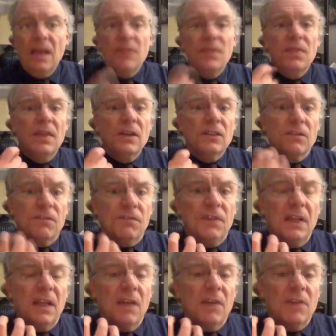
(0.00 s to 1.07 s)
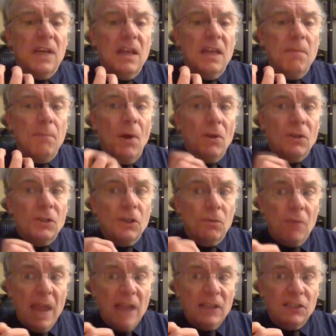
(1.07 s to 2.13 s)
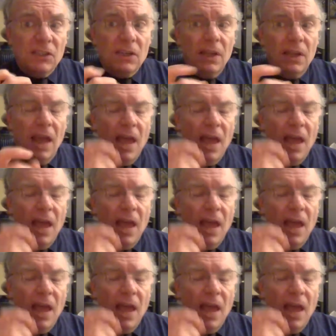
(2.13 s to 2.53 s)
There's a feeling of an impulse, a rest,